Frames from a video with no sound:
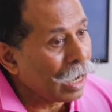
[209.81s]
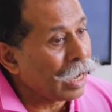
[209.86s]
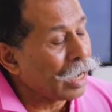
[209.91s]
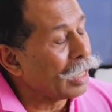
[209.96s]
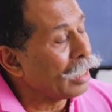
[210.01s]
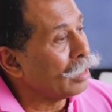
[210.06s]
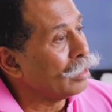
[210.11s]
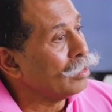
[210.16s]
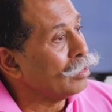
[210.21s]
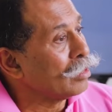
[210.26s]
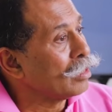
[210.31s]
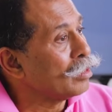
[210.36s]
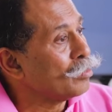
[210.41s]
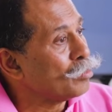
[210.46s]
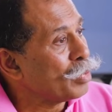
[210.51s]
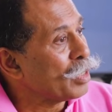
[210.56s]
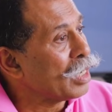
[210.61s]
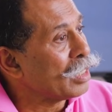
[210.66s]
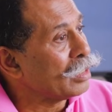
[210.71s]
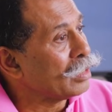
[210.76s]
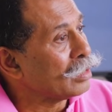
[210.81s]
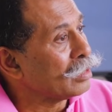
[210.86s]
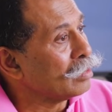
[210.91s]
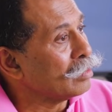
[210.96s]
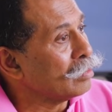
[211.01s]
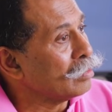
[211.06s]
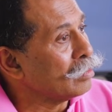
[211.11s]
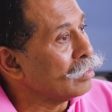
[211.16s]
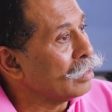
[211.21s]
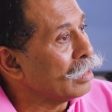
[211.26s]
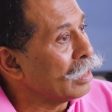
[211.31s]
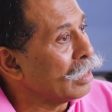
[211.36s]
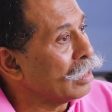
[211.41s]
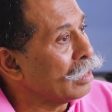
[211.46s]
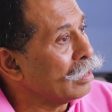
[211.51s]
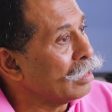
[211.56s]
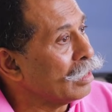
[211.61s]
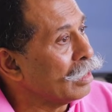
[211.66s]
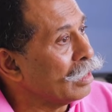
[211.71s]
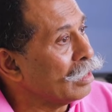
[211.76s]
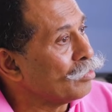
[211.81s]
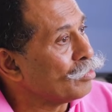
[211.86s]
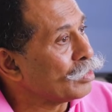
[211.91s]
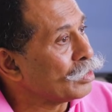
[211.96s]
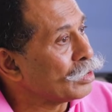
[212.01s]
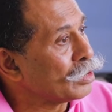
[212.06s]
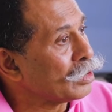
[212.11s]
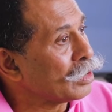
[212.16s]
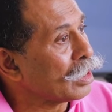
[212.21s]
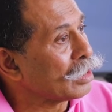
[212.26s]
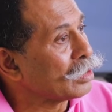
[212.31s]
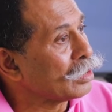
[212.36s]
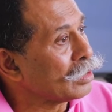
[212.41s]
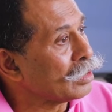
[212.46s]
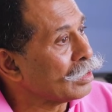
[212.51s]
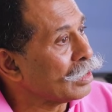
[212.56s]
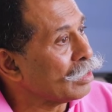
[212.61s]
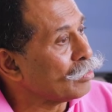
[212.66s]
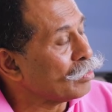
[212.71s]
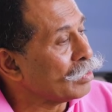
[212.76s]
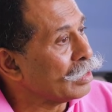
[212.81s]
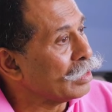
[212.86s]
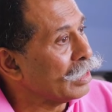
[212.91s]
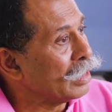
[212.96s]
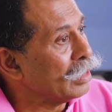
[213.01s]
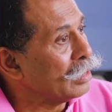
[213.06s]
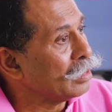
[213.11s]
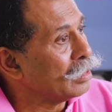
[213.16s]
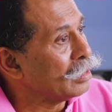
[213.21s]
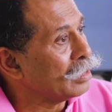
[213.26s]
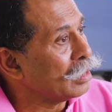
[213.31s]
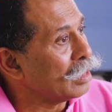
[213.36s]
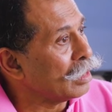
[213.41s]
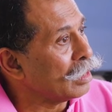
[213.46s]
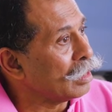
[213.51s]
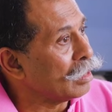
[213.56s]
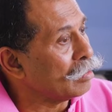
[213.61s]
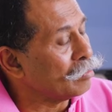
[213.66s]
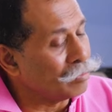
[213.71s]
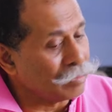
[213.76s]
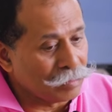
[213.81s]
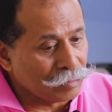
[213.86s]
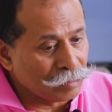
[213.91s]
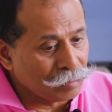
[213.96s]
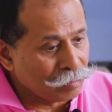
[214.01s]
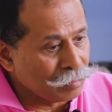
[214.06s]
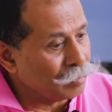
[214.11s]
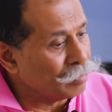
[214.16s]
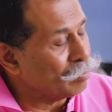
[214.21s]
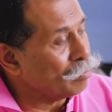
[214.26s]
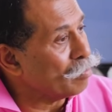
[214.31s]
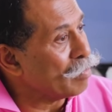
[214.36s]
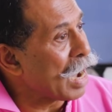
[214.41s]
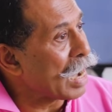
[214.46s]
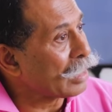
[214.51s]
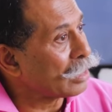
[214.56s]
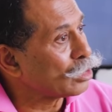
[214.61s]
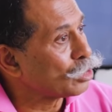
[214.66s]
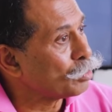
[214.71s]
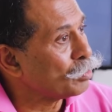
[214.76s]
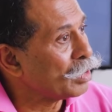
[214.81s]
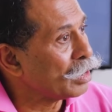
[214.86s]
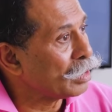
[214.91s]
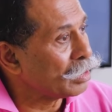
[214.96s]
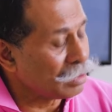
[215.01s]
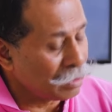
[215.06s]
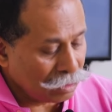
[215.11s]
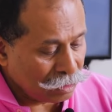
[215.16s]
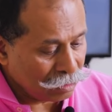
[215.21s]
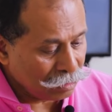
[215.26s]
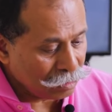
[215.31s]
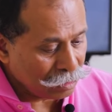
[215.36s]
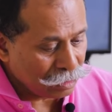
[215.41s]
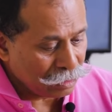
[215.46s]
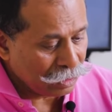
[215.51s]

and you compare it to an infrastructure that will need management, it'll